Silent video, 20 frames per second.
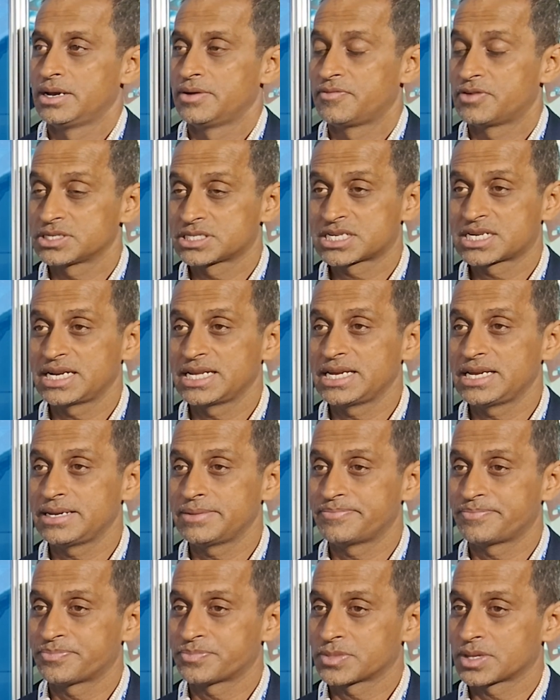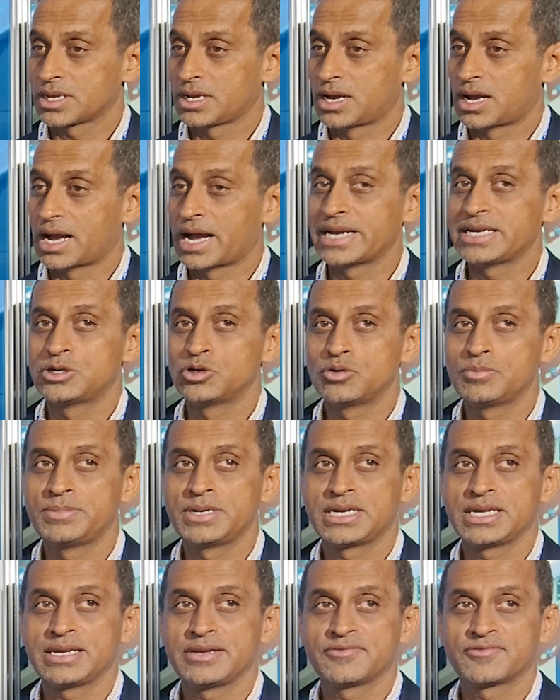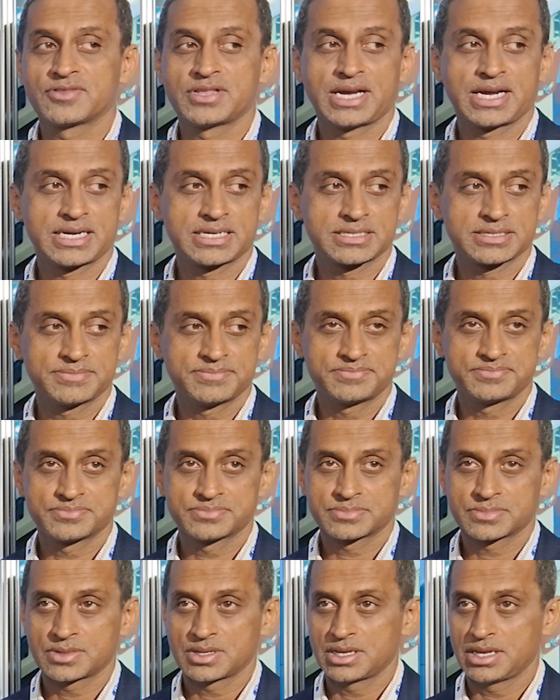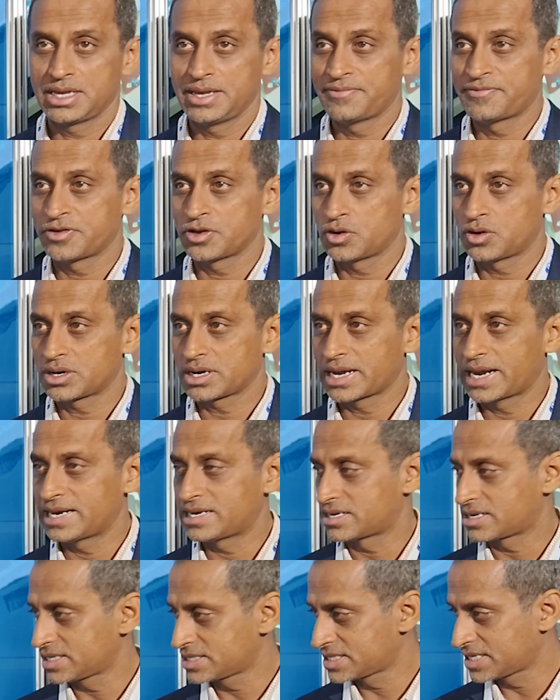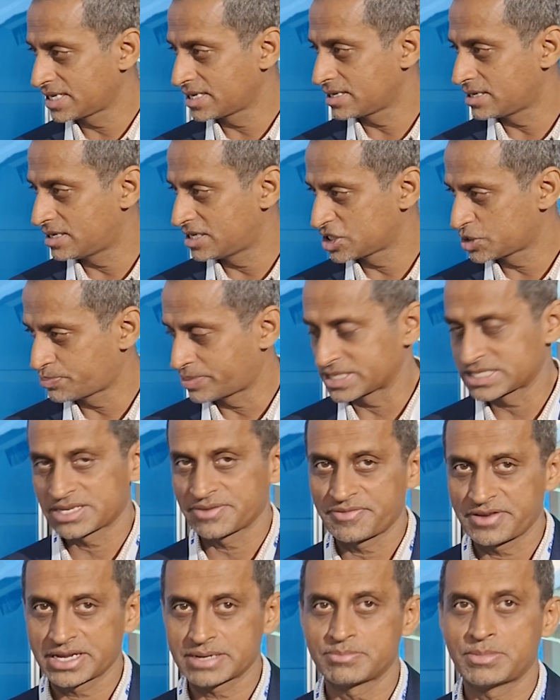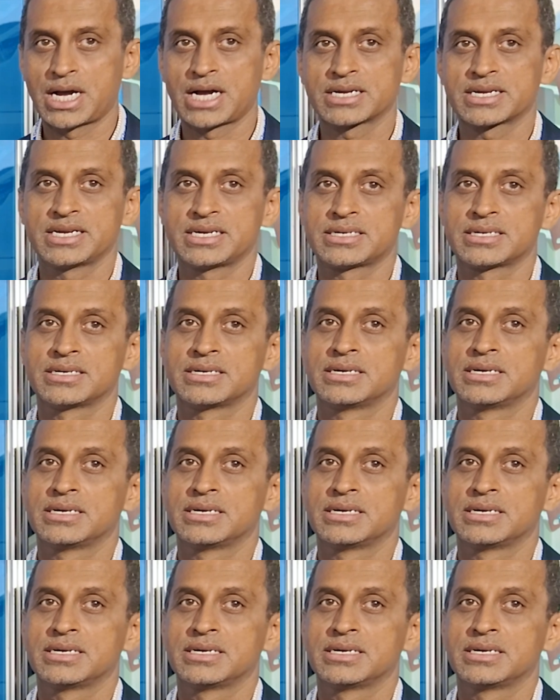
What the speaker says: Firstly, I do believe that if you're addressing a specific market,